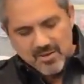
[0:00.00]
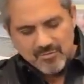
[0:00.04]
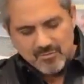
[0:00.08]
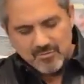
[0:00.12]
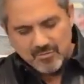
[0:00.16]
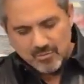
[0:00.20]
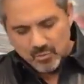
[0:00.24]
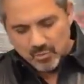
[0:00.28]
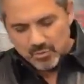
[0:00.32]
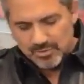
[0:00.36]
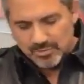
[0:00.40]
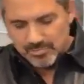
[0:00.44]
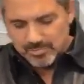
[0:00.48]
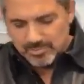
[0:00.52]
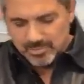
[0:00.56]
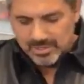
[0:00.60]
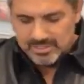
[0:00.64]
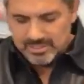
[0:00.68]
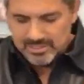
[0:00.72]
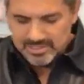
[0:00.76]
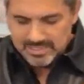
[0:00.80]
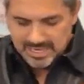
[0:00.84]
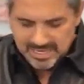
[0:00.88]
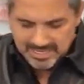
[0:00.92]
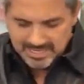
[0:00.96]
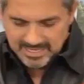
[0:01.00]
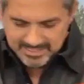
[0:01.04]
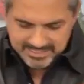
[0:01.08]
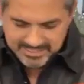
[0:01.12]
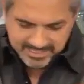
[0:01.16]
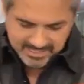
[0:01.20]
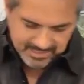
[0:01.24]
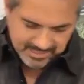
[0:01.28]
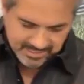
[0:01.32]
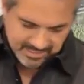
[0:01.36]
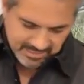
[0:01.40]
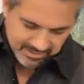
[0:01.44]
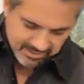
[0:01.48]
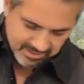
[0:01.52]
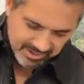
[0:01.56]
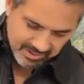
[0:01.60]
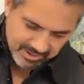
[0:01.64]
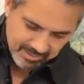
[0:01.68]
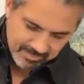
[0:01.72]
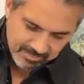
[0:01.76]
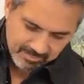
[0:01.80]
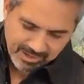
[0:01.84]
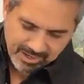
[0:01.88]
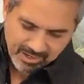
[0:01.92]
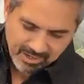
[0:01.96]
for the price. Antique uh,
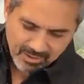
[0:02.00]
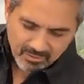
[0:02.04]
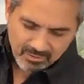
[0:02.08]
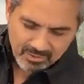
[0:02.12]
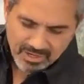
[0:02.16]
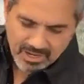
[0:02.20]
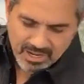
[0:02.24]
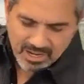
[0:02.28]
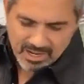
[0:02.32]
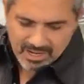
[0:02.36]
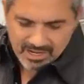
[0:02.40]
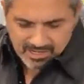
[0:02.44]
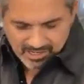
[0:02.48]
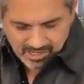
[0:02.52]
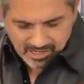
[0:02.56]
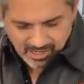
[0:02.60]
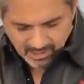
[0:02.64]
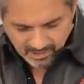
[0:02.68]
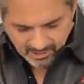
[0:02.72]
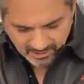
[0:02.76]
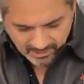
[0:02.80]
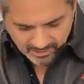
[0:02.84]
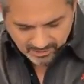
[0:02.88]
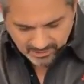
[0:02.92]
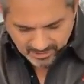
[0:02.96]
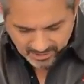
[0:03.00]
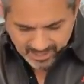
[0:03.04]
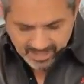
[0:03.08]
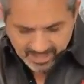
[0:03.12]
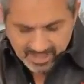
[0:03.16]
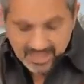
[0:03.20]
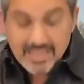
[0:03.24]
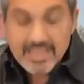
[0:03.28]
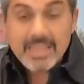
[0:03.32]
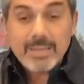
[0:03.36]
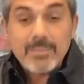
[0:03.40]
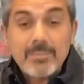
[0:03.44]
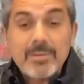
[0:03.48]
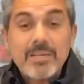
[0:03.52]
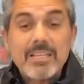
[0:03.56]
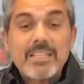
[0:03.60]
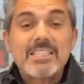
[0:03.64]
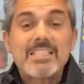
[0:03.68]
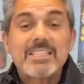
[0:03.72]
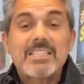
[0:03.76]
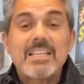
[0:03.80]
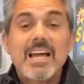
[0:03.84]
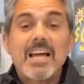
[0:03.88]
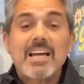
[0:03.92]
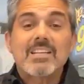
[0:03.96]
brown color. Limited
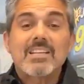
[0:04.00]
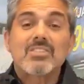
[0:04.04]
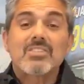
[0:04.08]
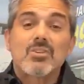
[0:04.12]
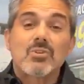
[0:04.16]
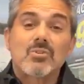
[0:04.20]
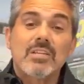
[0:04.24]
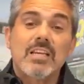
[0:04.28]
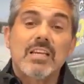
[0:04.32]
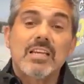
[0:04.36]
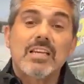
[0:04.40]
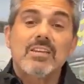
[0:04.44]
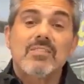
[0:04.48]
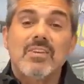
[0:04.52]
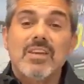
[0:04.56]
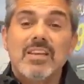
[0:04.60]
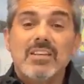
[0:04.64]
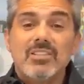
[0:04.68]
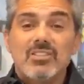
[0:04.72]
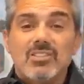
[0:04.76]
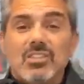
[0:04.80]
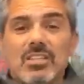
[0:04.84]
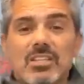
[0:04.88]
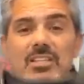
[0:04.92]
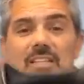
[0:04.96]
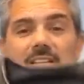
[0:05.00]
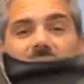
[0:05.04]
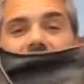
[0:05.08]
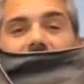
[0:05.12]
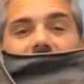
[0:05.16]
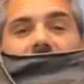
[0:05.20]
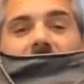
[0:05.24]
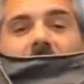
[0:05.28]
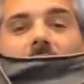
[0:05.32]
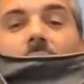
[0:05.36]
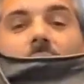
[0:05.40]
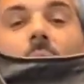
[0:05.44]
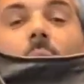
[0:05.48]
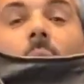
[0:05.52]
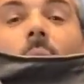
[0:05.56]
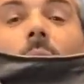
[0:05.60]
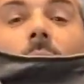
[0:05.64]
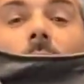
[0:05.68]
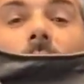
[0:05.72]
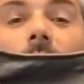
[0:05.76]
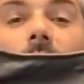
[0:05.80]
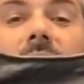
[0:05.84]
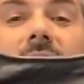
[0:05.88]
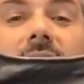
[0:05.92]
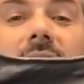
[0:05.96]
stock, so take advantage of the deal
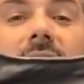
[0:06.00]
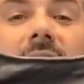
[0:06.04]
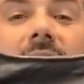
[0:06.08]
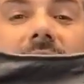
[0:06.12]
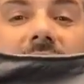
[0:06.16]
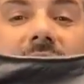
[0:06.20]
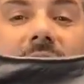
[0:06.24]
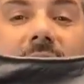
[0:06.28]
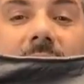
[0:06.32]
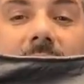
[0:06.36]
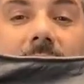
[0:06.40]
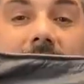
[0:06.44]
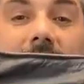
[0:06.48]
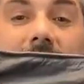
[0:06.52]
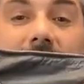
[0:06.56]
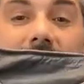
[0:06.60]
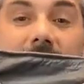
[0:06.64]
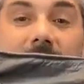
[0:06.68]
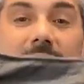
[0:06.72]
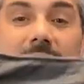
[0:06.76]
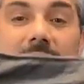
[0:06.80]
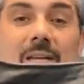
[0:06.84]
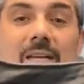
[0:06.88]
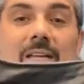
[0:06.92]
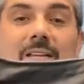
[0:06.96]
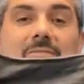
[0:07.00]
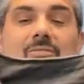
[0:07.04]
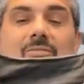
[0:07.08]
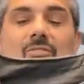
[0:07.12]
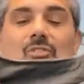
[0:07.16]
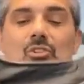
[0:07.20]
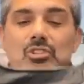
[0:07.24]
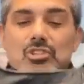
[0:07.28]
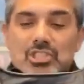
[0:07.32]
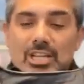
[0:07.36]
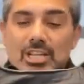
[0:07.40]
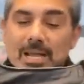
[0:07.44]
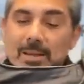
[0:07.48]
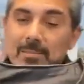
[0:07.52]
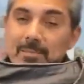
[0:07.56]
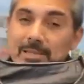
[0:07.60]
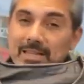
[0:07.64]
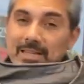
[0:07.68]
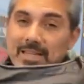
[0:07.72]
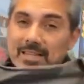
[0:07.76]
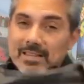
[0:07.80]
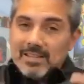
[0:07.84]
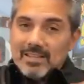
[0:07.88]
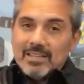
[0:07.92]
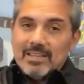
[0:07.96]
while we still have made, made for Jamin
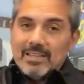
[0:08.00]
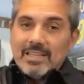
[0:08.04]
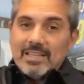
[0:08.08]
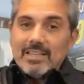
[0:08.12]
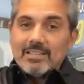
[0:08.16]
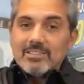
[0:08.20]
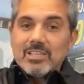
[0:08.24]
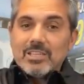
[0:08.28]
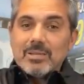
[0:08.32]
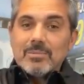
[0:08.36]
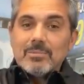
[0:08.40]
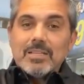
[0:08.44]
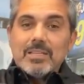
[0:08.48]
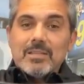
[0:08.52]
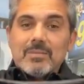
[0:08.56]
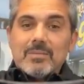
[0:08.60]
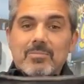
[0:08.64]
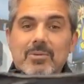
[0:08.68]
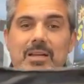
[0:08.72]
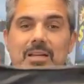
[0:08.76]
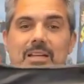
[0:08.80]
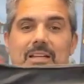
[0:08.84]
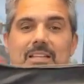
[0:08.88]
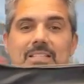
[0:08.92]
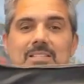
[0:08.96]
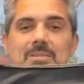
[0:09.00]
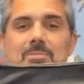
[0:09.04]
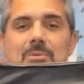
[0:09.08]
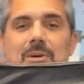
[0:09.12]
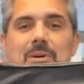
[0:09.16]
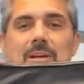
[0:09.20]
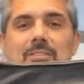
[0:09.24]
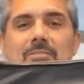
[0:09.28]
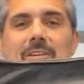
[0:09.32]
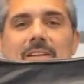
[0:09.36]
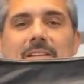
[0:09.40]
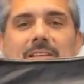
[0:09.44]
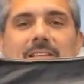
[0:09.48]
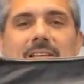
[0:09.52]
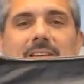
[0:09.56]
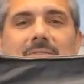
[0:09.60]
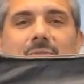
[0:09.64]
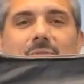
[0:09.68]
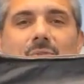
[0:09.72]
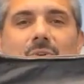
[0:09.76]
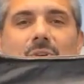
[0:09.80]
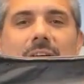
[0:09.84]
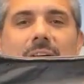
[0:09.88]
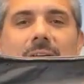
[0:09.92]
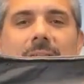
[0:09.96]
Leather. That Jamin Leather brand is a brand right there
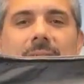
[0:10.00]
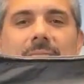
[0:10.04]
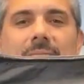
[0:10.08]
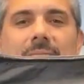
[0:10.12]
for you.